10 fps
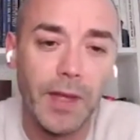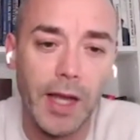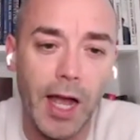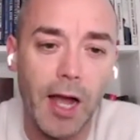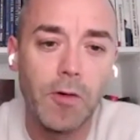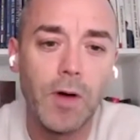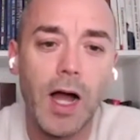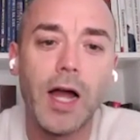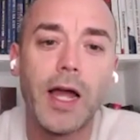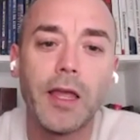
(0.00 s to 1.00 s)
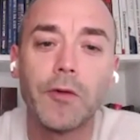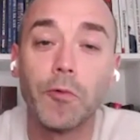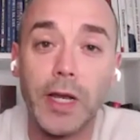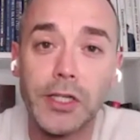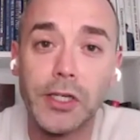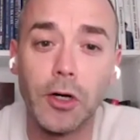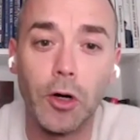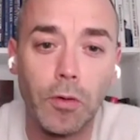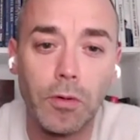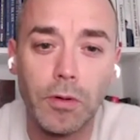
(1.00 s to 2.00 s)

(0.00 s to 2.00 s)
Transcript: how high rates go